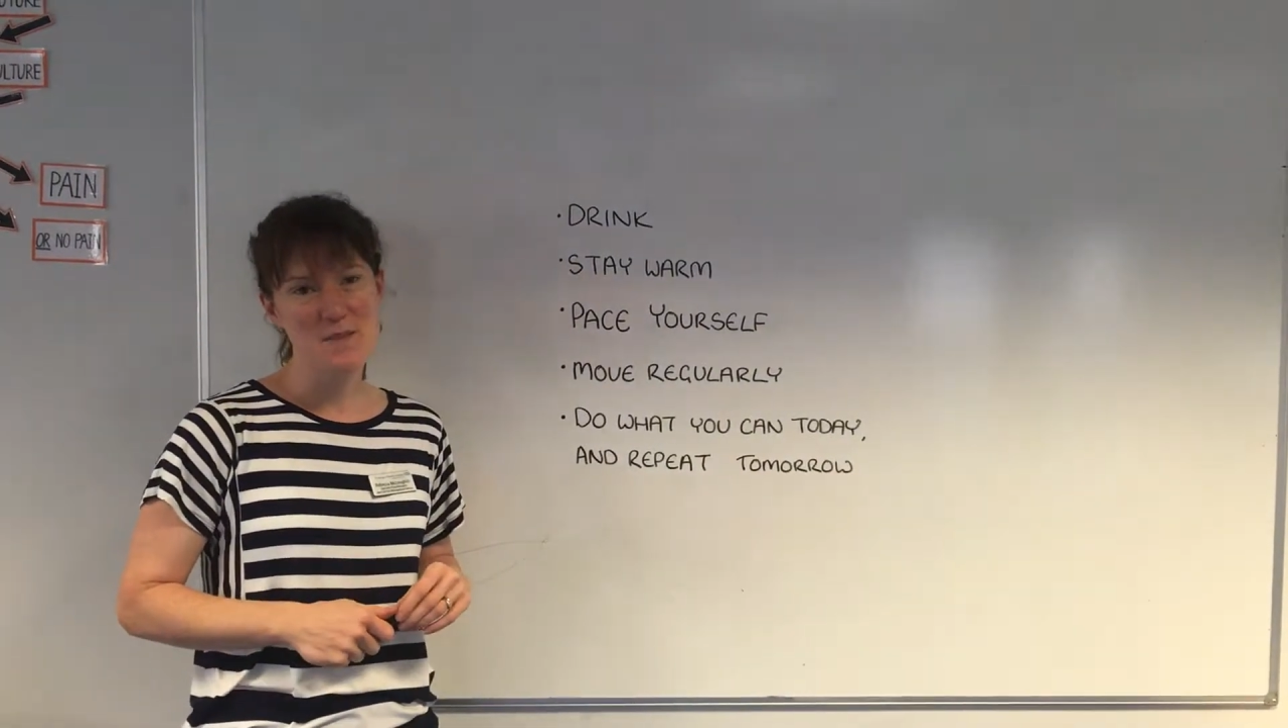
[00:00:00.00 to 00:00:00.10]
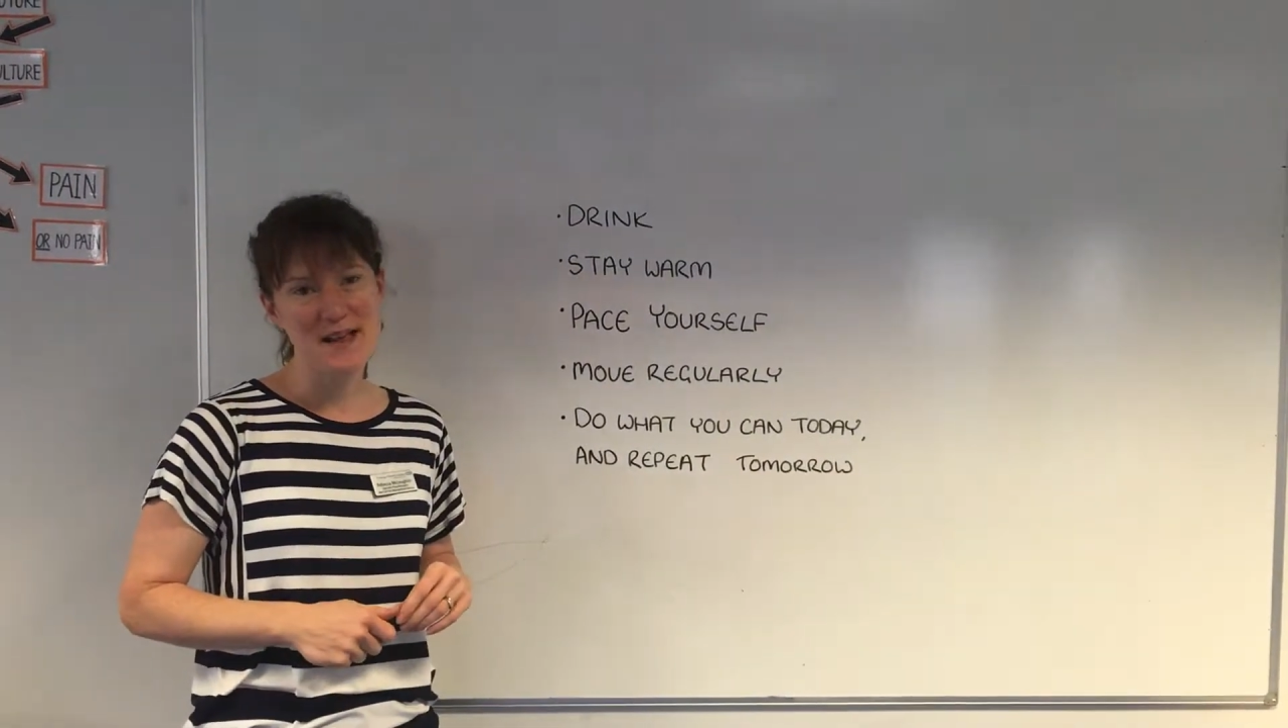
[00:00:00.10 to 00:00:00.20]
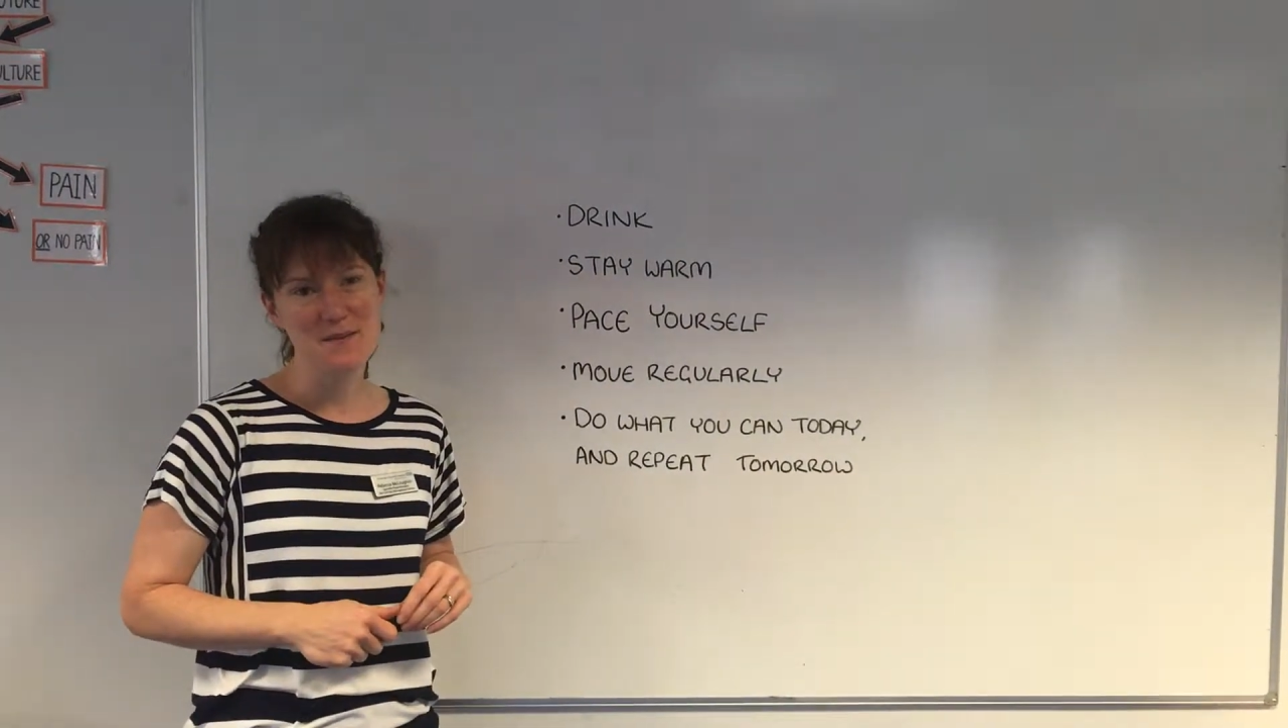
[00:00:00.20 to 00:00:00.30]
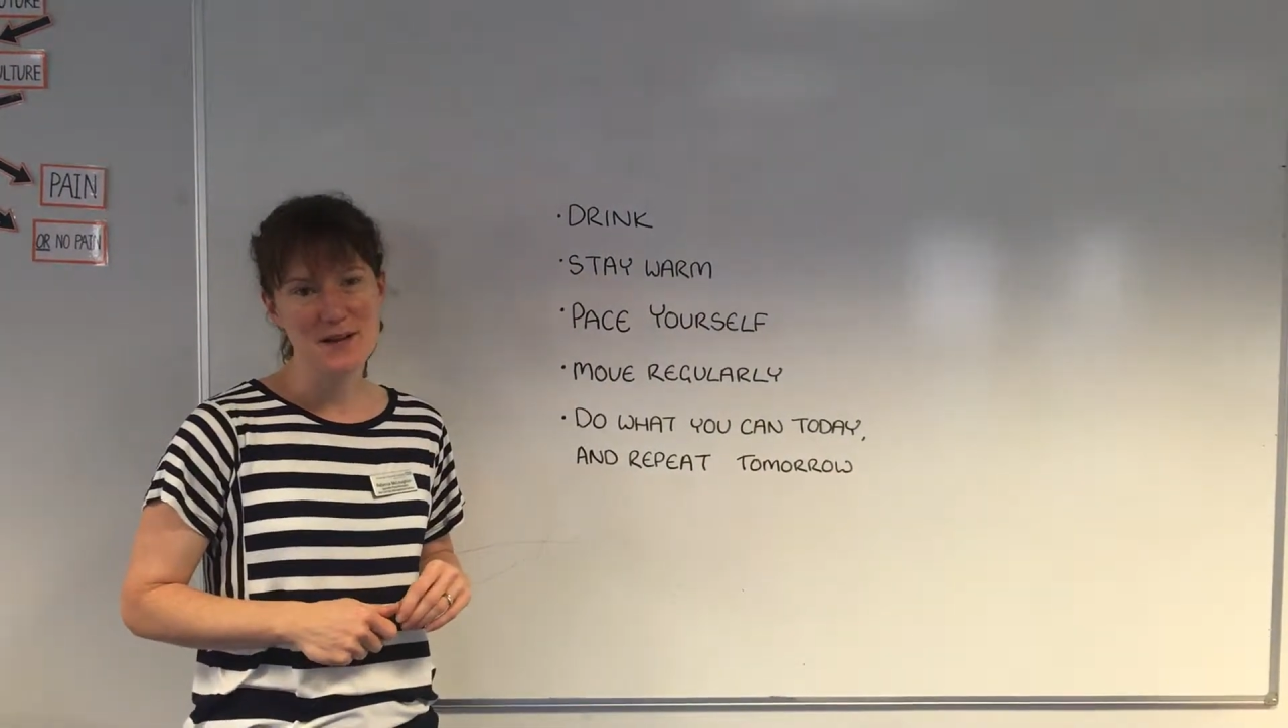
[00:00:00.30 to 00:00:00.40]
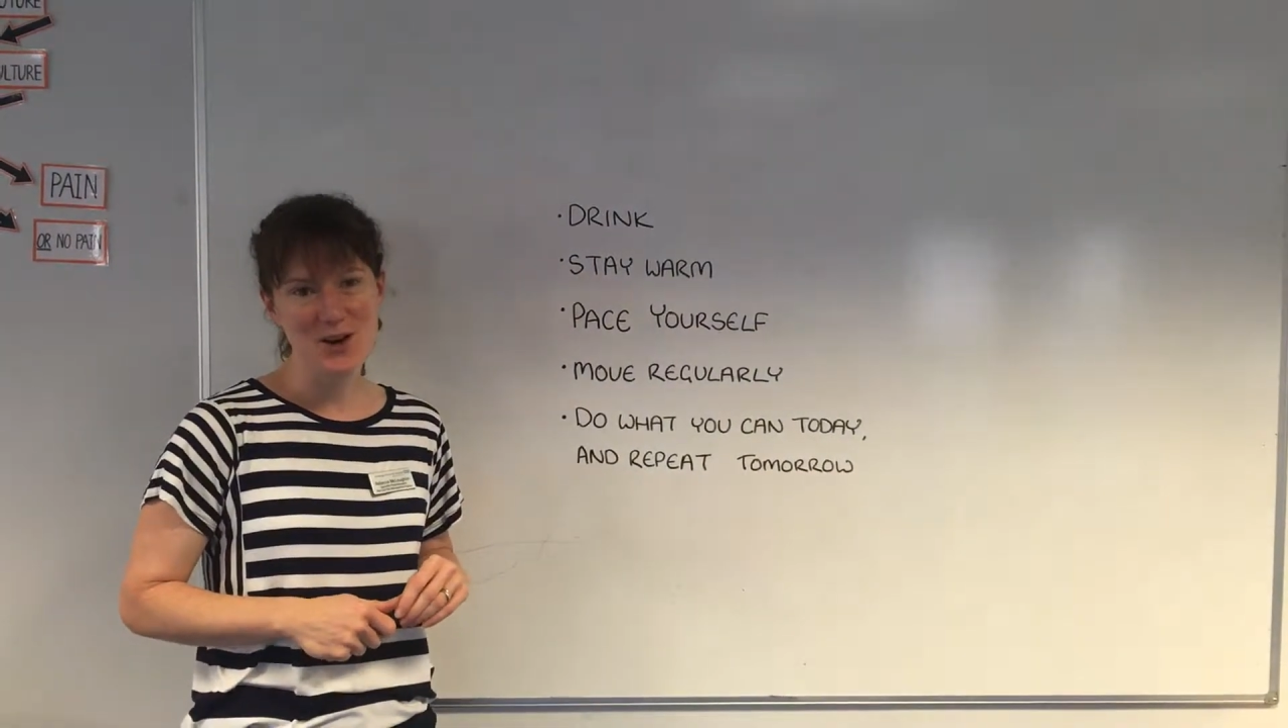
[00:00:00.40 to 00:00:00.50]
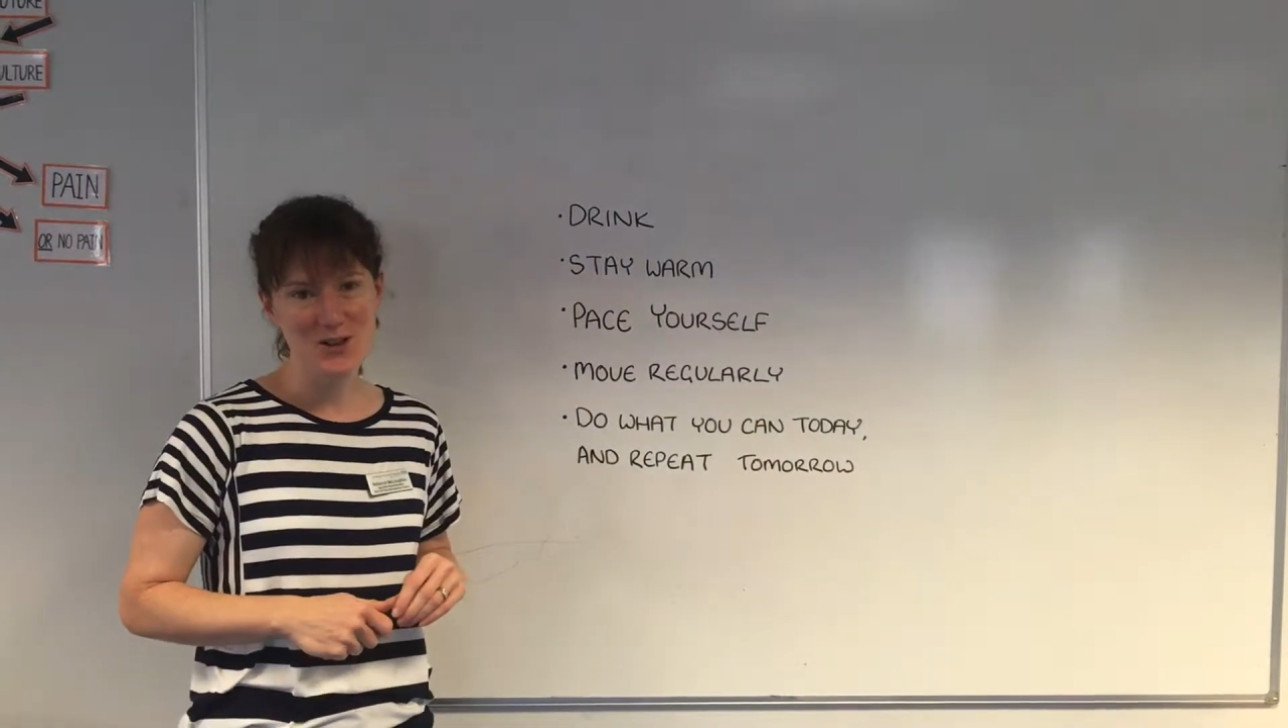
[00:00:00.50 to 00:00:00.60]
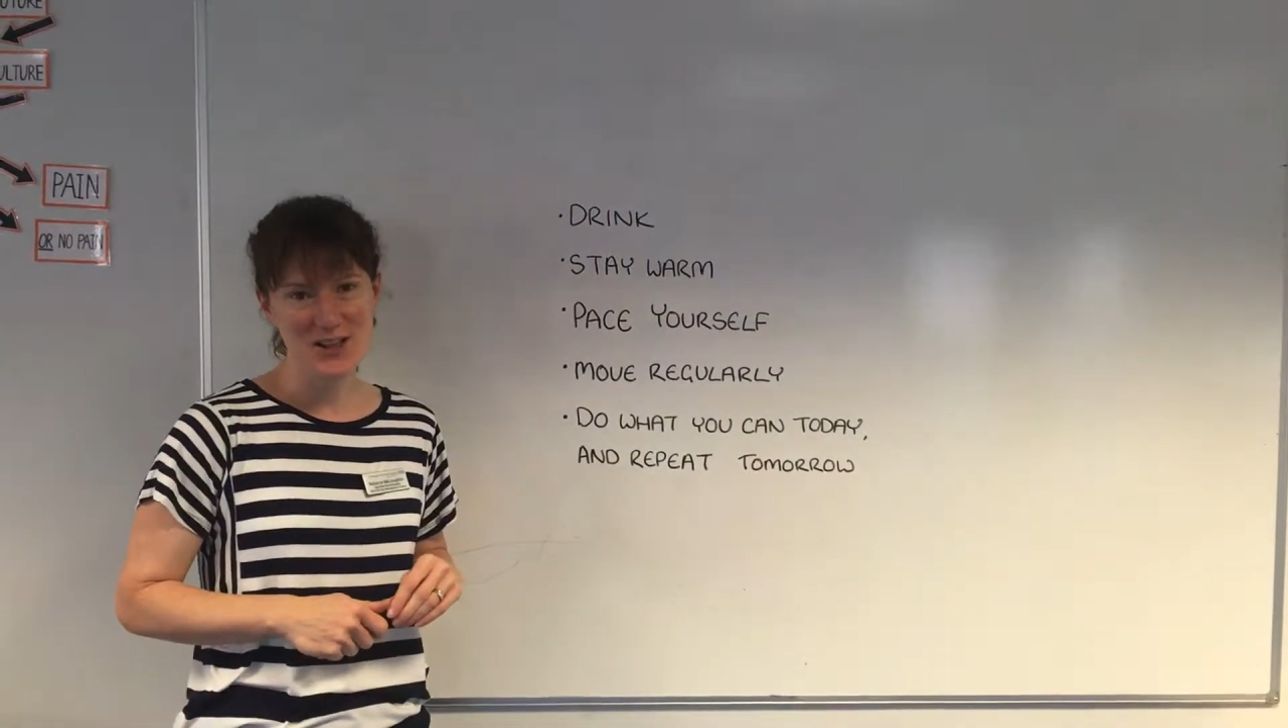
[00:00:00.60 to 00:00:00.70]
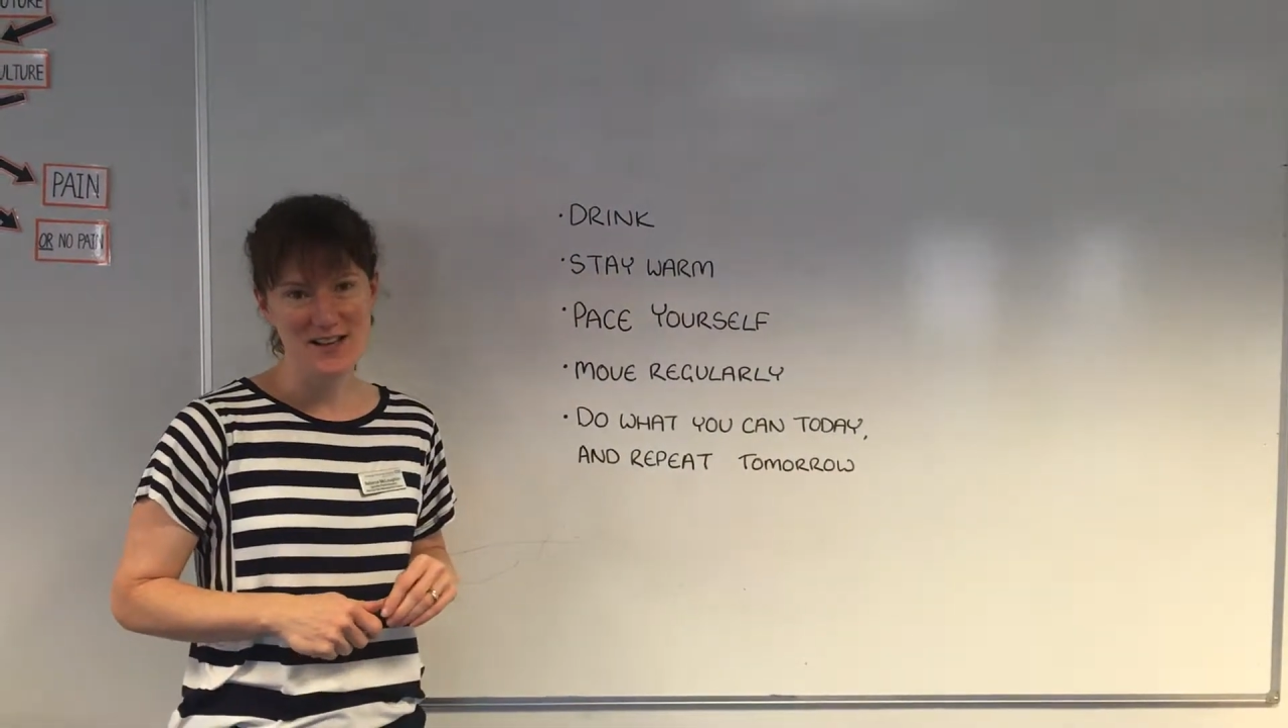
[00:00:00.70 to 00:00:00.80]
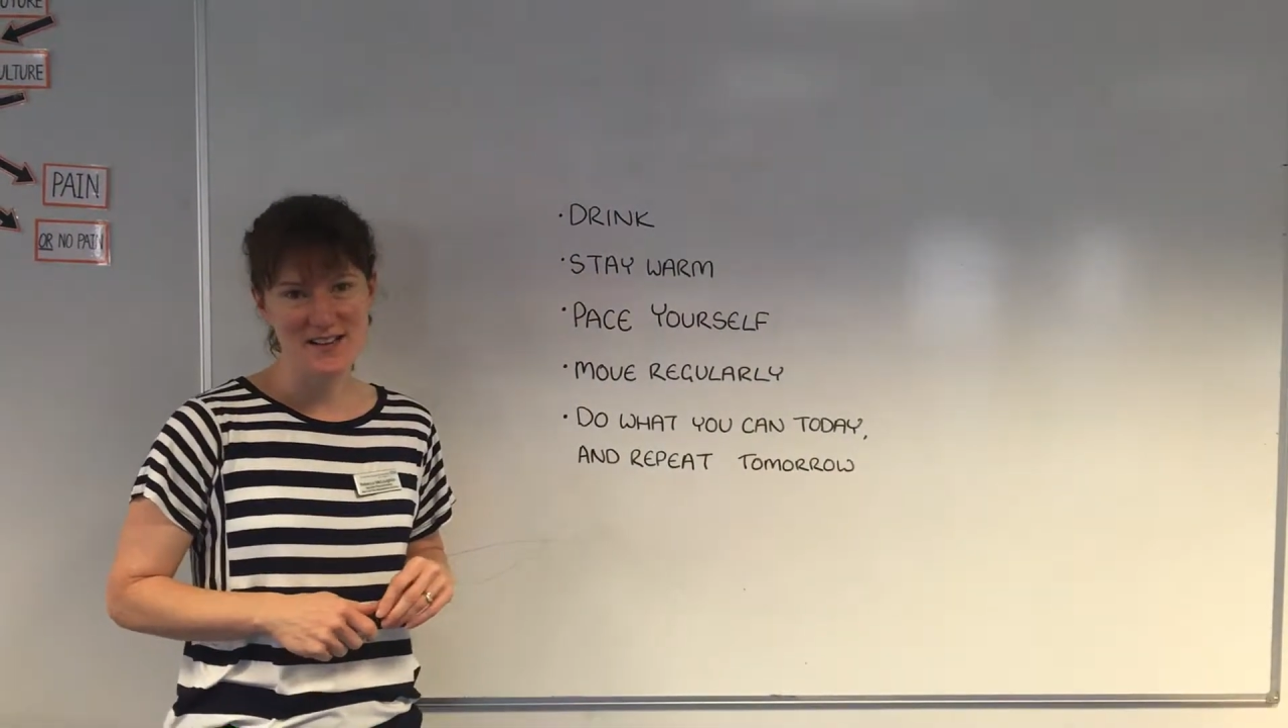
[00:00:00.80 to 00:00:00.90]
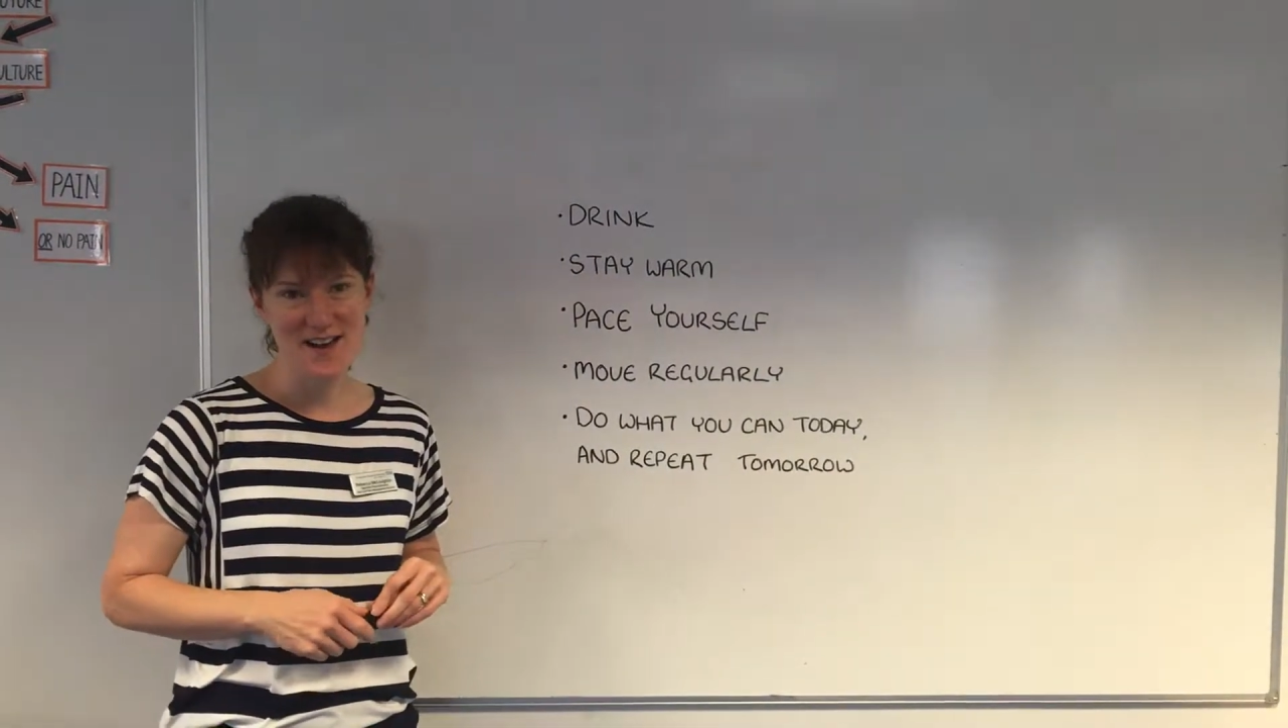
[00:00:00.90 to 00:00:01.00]
Rebecca
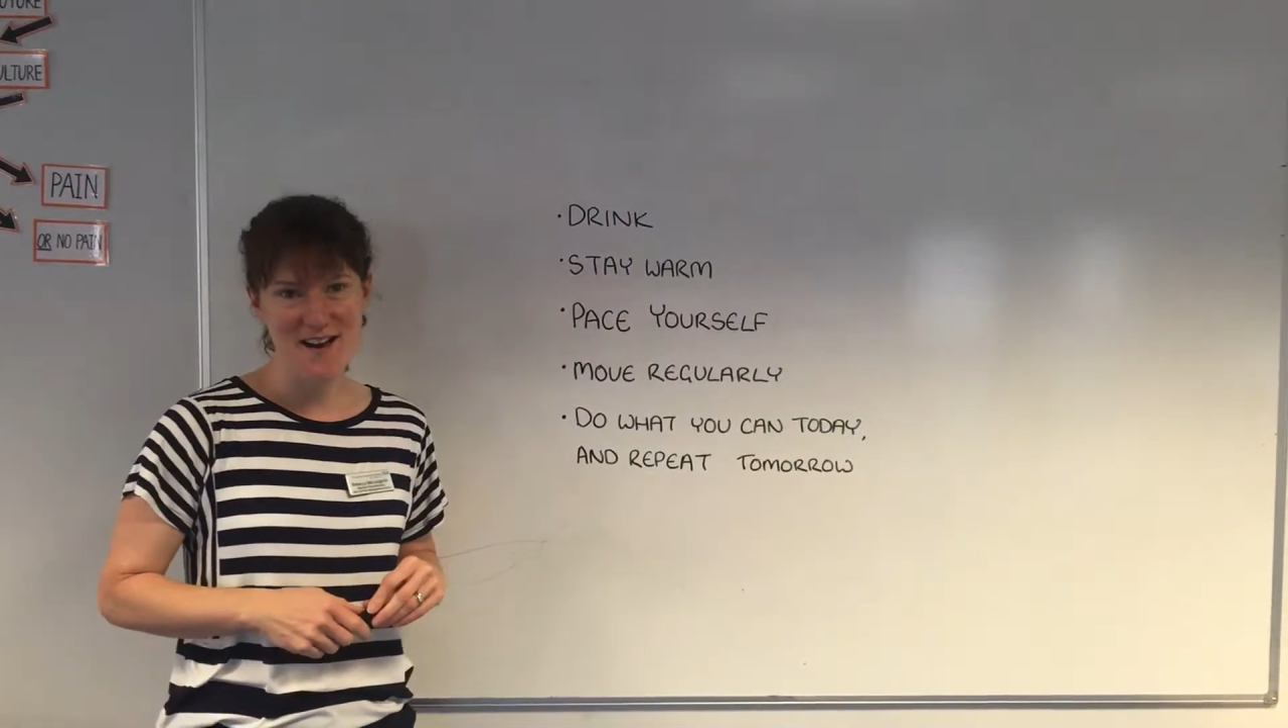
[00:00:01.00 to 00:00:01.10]
McLoughlin.